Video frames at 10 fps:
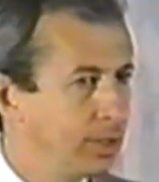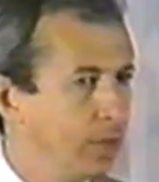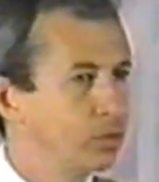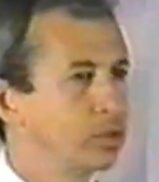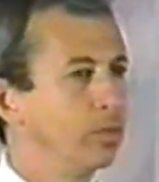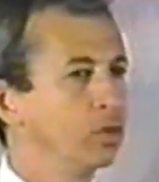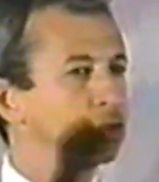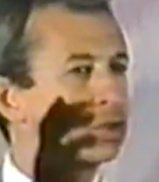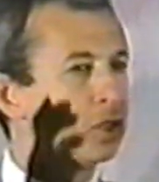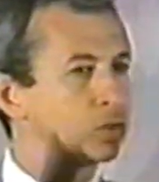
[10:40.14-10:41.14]
It was the
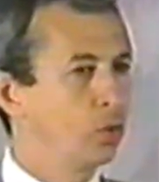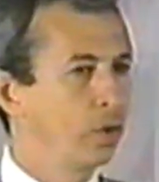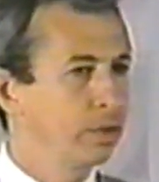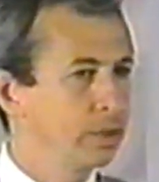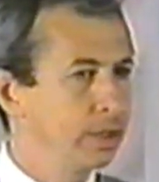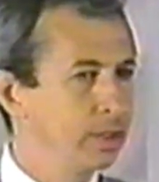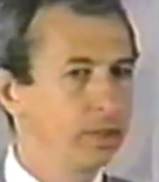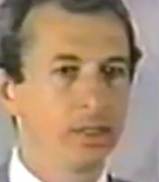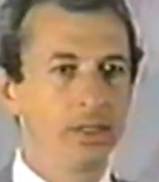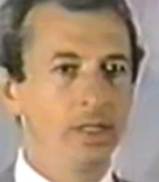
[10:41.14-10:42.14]
most disorderly,
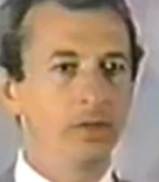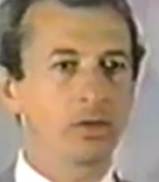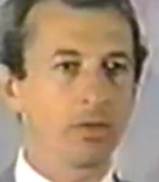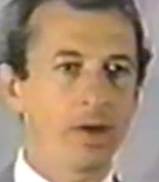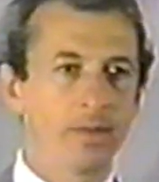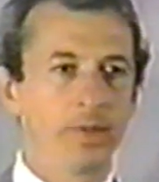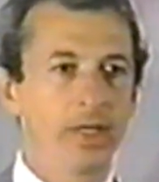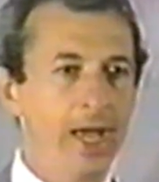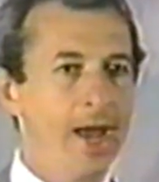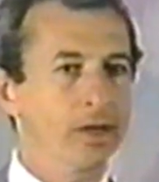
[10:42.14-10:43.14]

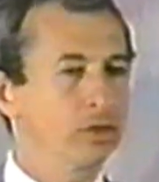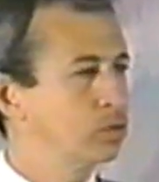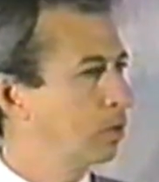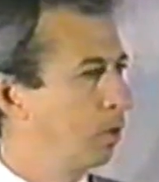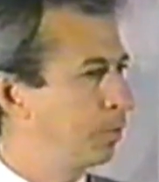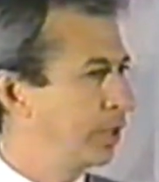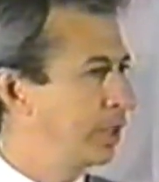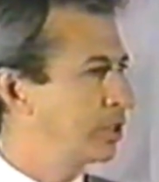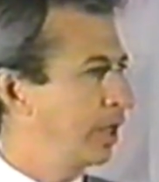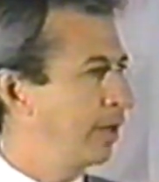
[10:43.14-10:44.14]
incredibly out-of-control
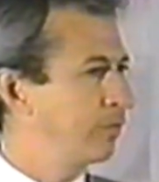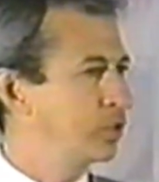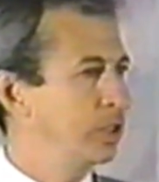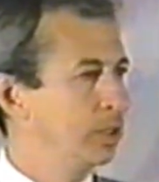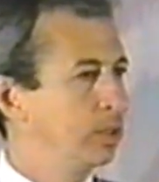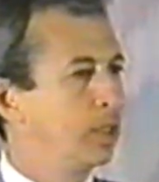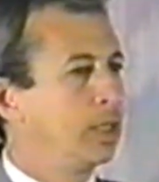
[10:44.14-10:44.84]
place I'd ever seen.